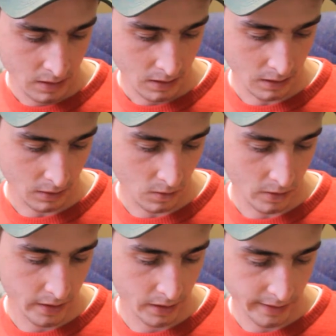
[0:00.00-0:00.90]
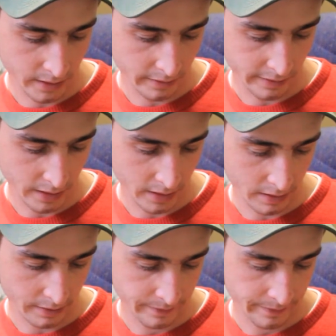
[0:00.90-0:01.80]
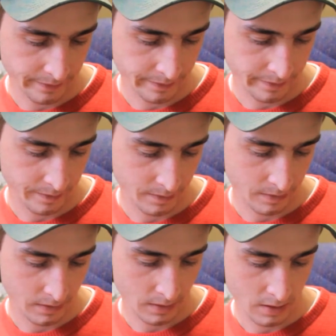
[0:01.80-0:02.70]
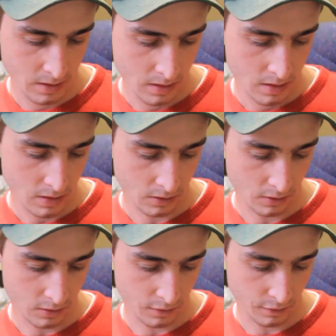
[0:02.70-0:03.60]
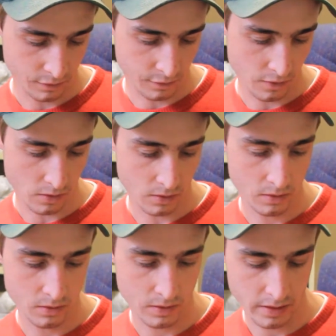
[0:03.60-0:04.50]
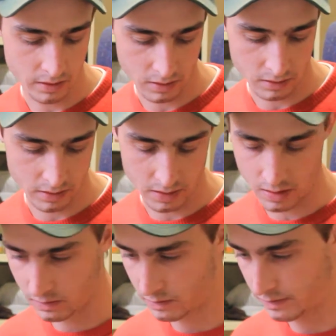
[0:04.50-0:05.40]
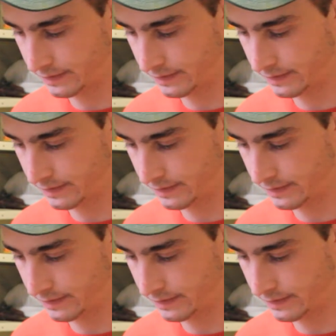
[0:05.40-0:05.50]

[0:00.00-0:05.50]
accordingly over here onto 4 and then lock it down,